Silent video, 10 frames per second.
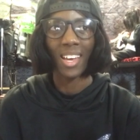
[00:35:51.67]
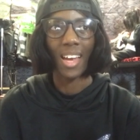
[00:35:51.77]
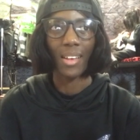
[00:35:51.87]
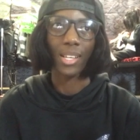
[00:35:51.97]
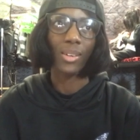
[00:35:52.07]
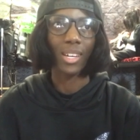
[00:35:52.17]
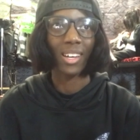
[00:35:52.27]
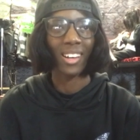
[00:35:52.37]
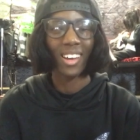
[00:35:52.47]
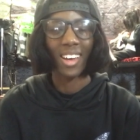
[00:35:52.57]
And he's like,
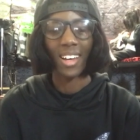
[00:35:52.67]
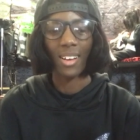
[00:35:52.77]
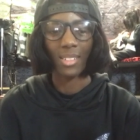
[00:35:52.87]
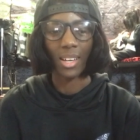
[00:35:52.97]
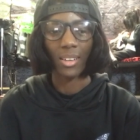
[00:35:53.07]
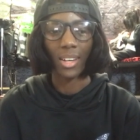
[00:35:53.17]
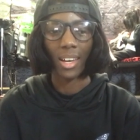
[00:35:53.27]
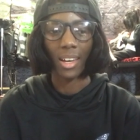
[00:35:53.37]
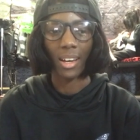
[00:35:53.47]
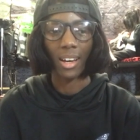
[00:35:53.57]
okay. And I was like,
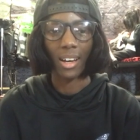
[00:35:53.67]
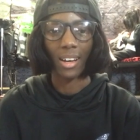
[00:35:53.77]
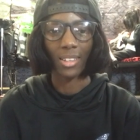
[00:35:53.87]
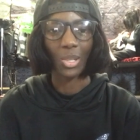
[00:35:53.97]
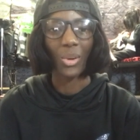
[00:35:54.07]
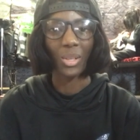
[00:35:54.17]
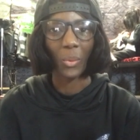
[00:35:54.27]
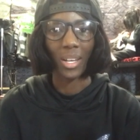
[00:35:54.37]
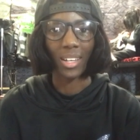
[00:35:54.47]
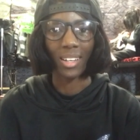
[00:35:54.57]
okay, uh, throw in a
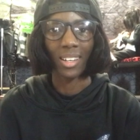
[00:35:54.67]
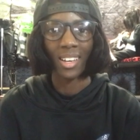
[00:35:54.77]
wig.